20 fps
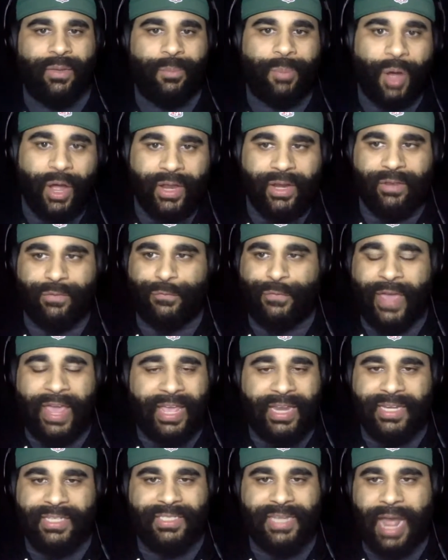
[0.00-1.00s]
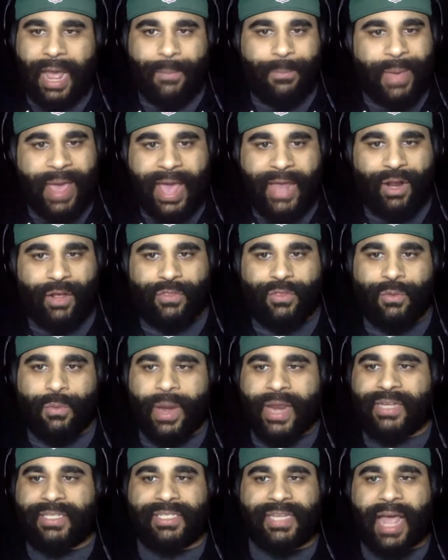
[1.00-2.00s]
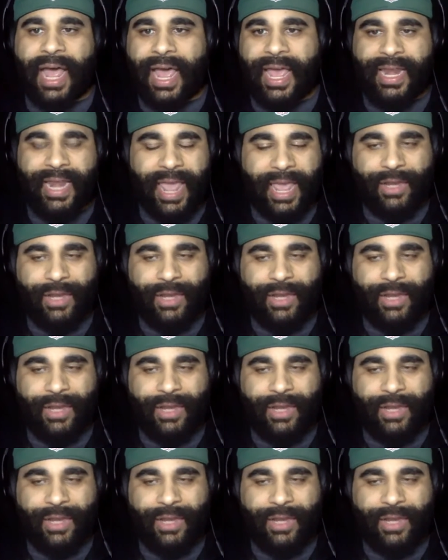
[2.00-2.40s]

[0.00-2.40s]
but Fant is not bad on the right side,